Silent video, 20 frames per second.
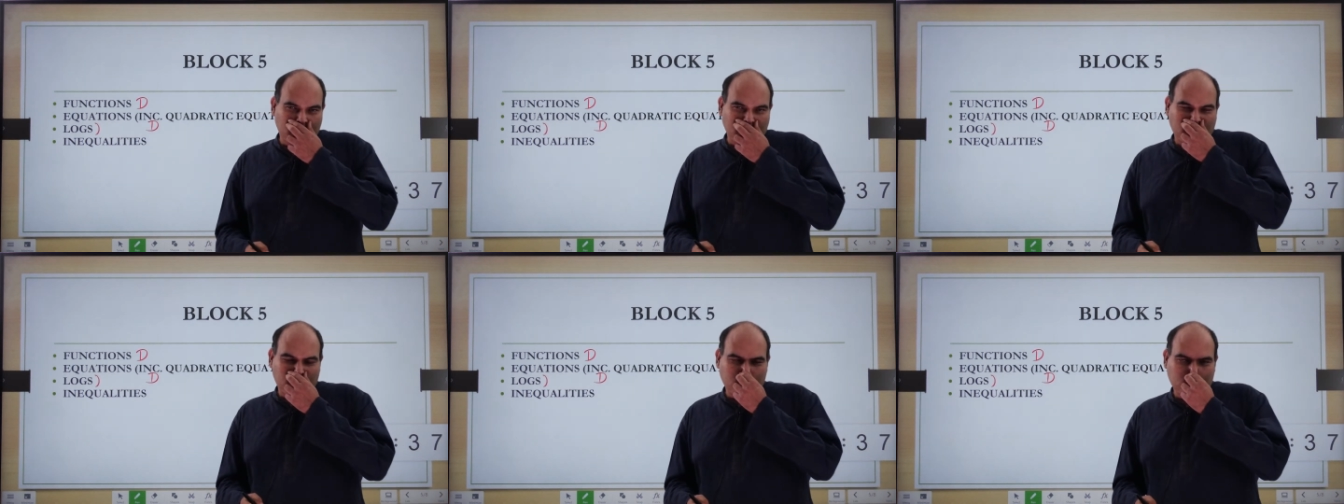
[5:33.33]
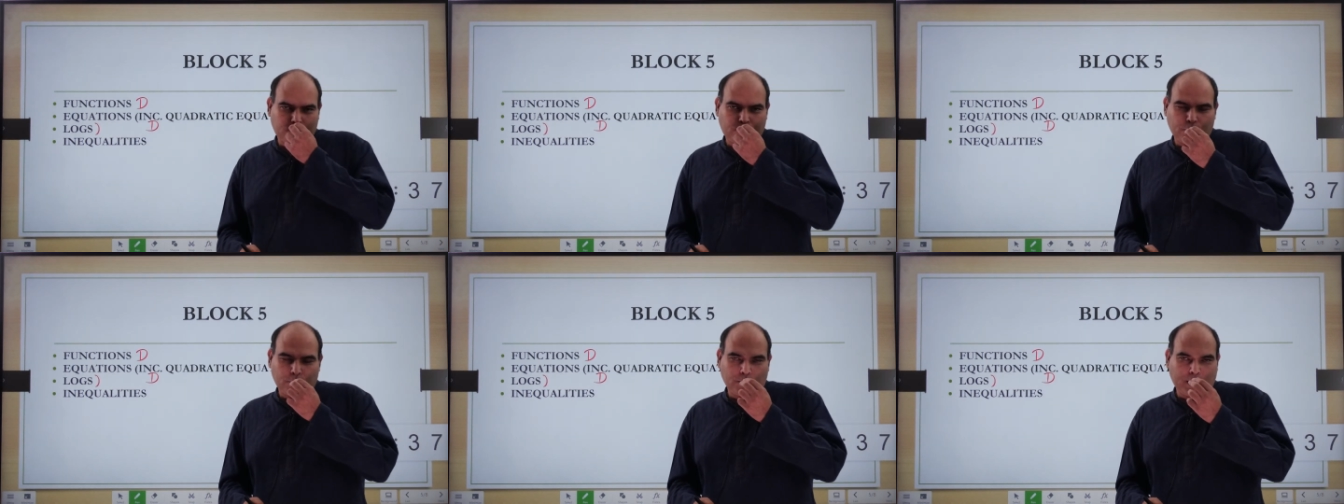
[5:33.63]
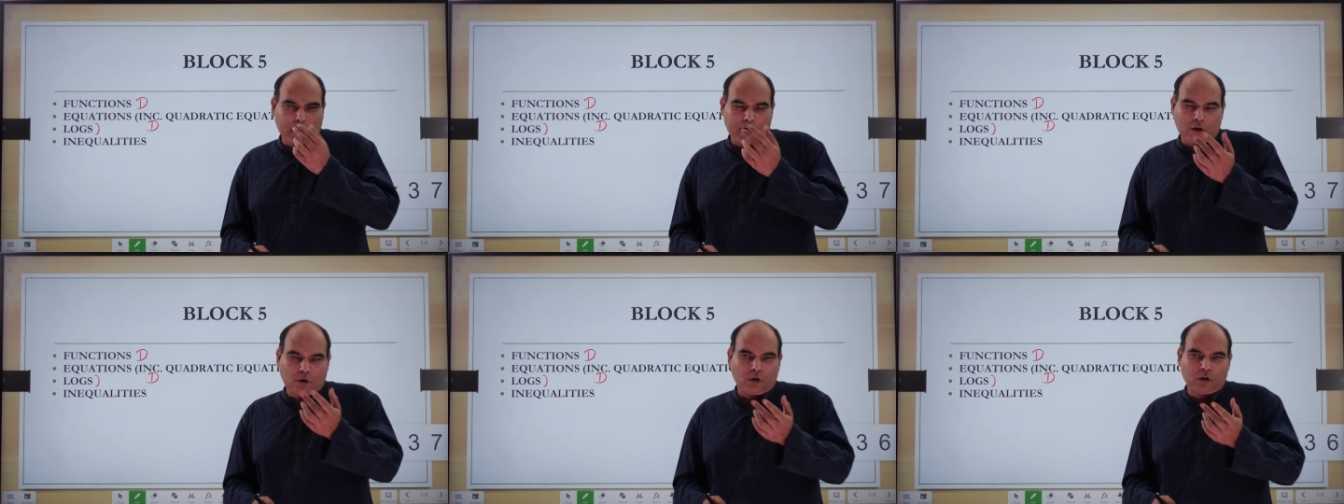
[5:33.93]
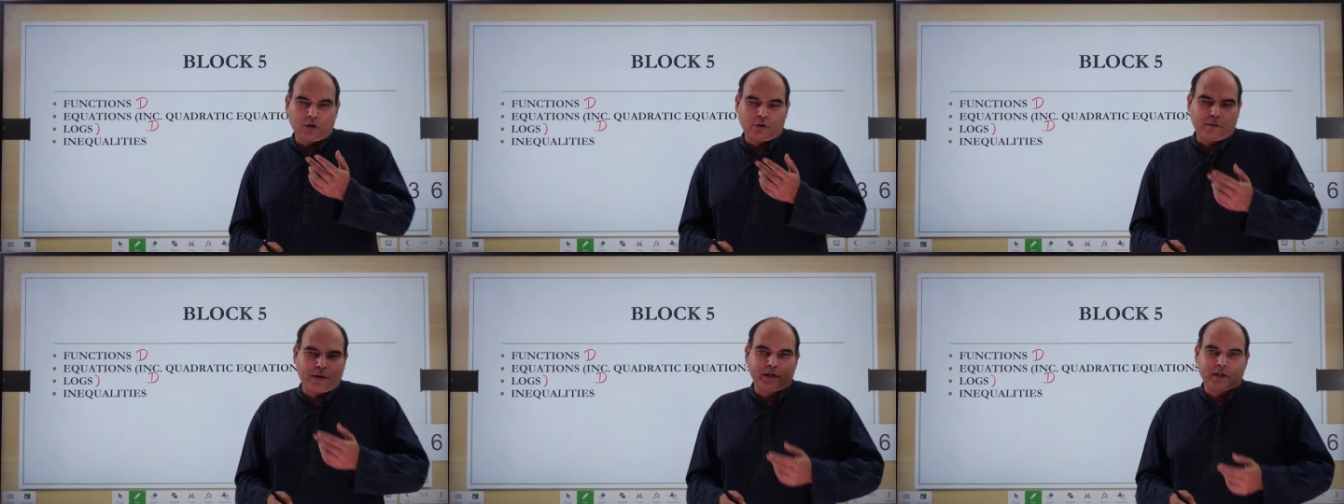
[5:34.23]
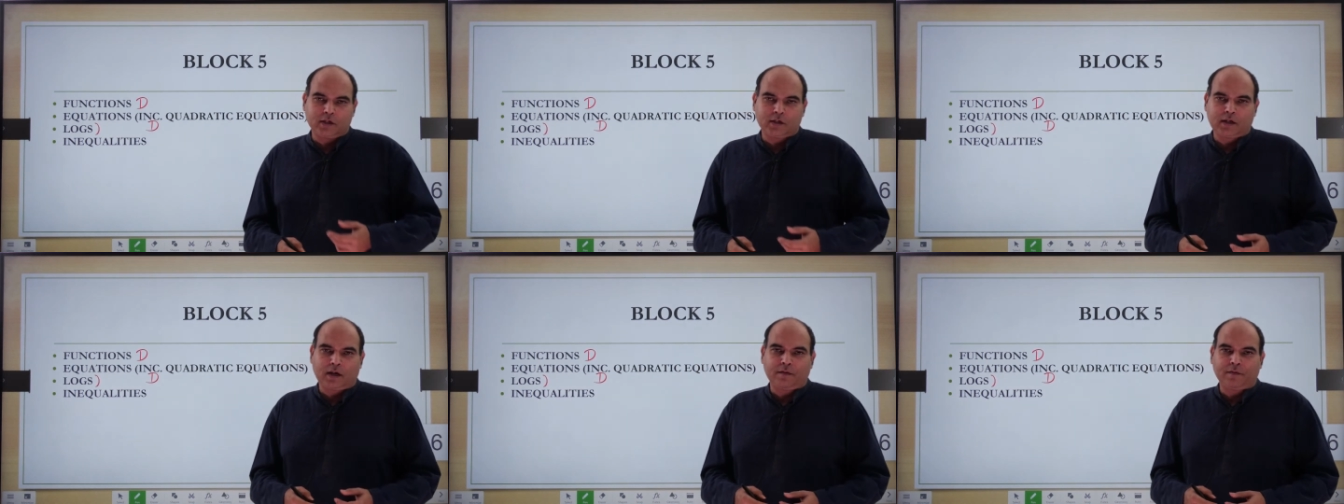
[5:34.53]
Because if you look at all the
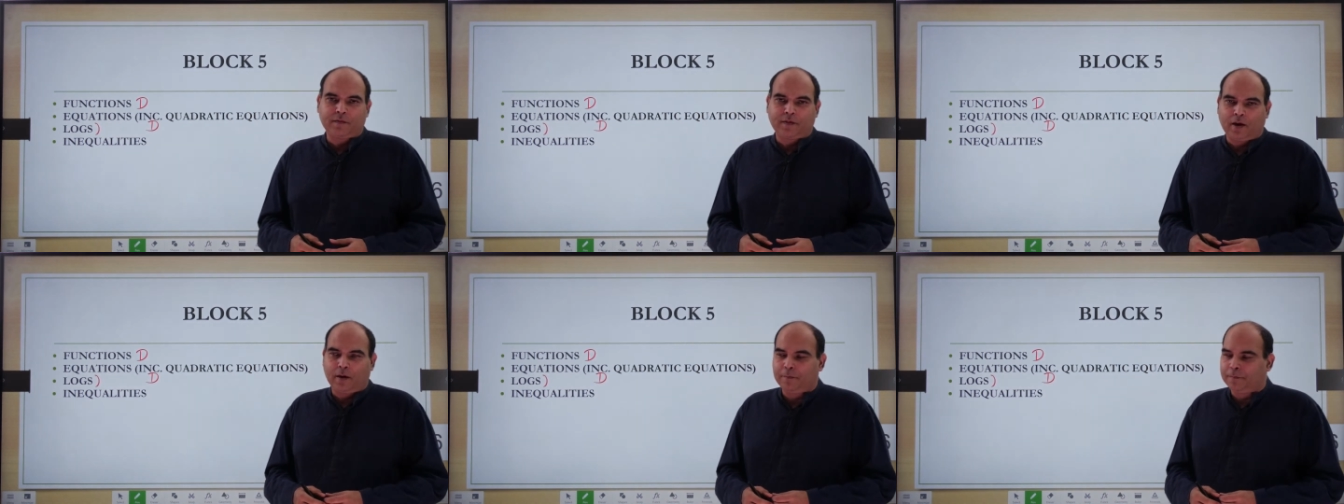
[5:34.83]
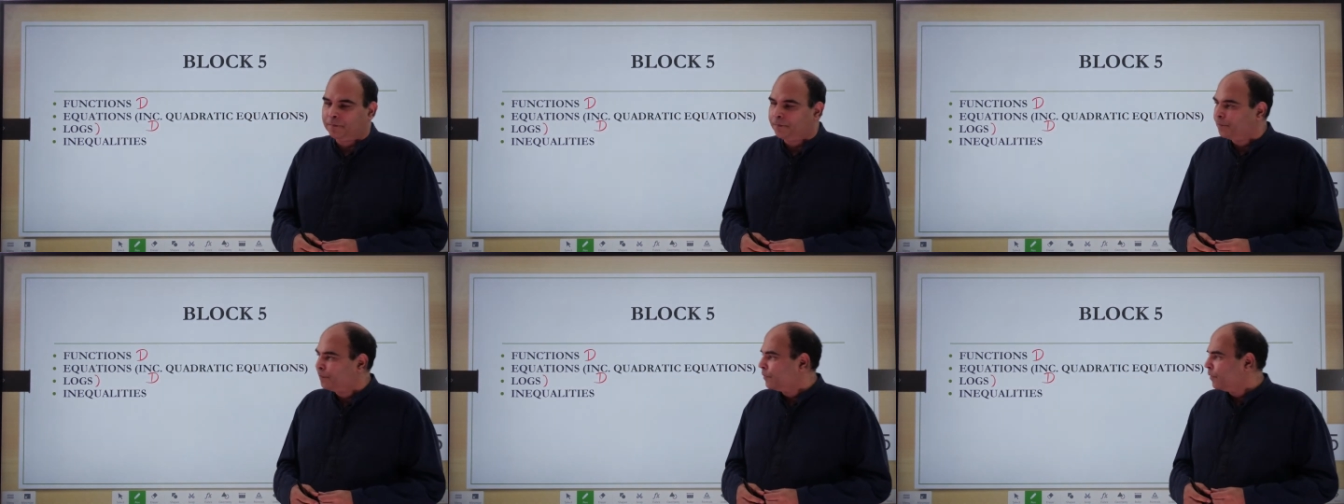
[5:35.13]
questions that have come,